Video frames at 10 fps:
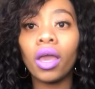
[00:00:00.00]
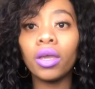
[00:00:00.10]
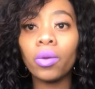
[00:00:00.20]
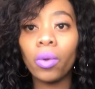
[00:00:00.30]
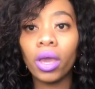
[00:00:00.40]

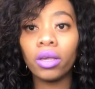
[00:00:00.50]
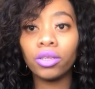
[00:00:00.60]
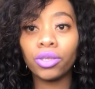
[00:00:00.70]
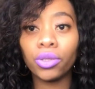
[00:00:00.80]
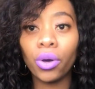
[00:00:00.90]

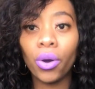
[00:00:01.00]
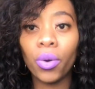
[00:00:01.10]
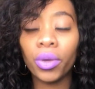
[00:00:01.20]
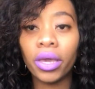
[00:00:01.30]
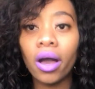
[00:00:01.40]
Anyways,
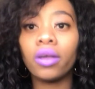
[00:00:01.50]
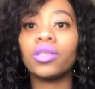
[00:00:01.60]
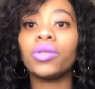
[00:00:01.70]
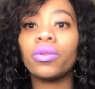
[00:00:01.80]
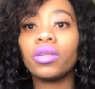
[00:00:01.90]
so yeah,
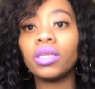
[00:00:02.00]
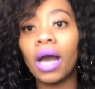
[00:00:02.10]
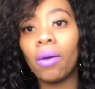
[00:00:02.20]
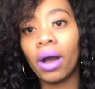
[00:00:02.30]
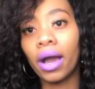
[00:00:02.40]
so this is
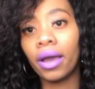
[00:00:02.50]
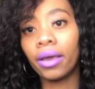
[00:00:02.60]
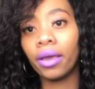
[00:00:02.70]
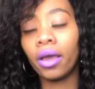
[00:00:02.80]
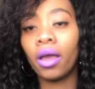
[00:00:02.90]
how
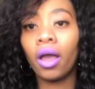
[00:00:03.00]
I